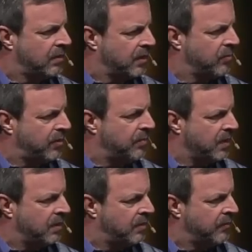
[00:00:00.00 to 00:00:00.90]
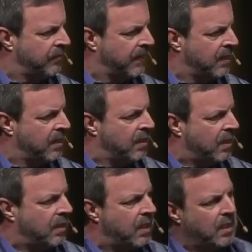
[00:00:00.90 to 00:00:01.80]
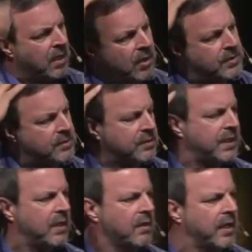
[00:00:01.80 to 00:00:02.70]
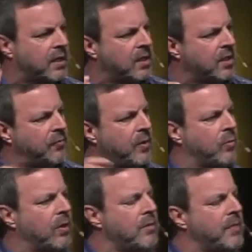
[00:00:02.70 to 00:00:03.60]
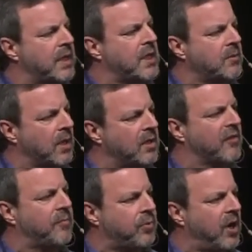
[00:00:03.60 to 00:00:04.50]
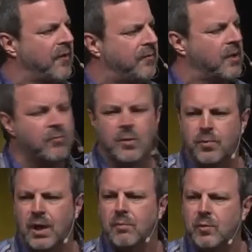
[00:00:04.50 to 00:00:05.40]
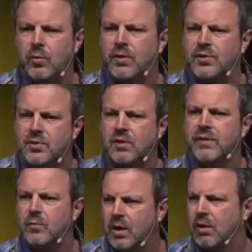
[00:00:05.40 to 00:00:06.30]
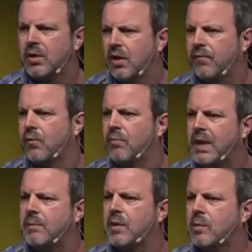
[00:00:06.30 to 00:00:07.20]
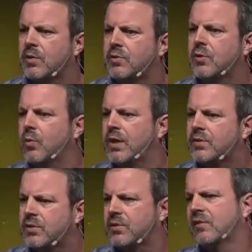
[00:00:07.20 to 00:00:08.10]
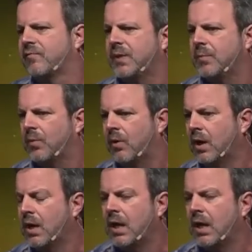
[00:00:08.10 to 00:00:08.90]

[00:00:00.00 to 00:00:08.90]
Are you with me? And I always looked at it like if we weren't making enough profit, we probably weren't serving well enough, or maybe there was new ways to serve people.